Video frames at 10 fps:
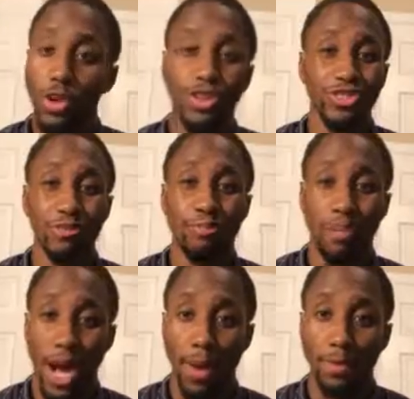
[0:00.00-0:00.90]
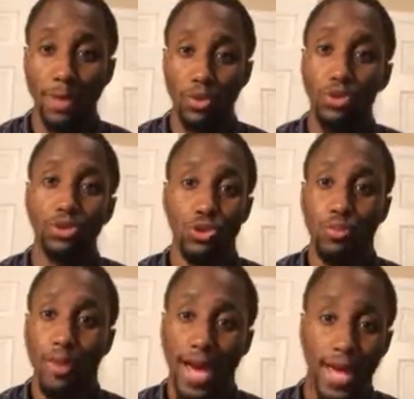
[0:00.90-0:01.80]
Where is your Bible at? Who's your
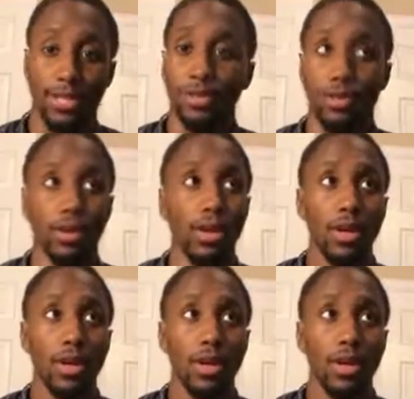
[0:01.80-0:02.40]
pastor?